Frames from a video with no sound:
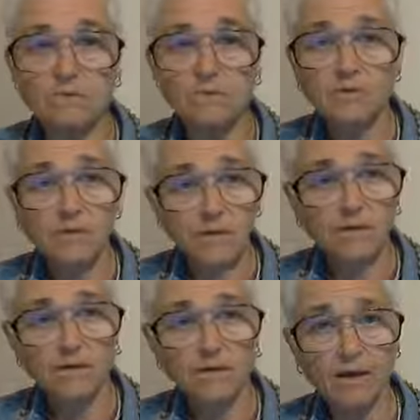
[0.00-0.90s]

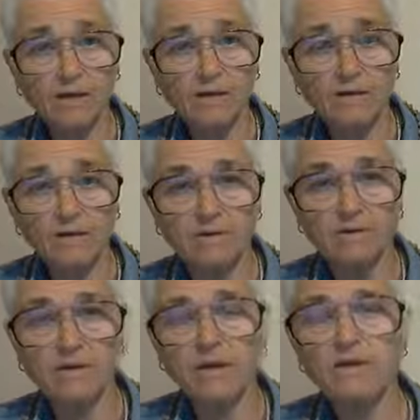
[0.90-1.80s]
seeing that and
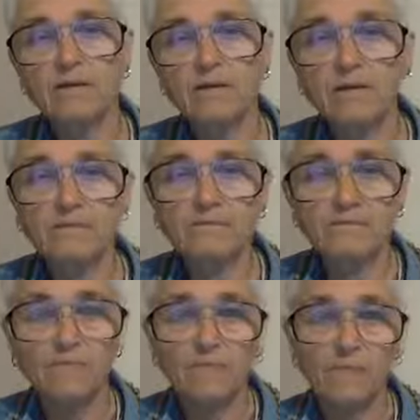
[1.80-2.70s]
understanding it,
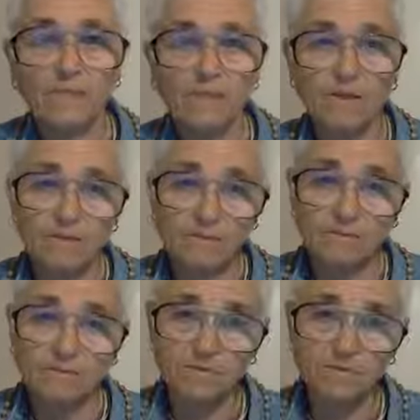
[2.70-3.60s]

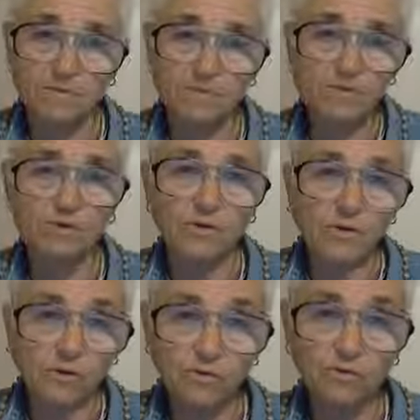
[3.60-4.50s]
come to the
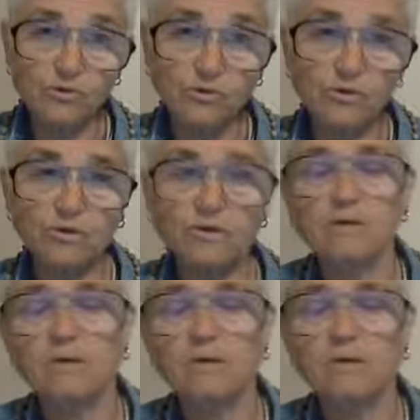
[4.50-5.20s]
conclusion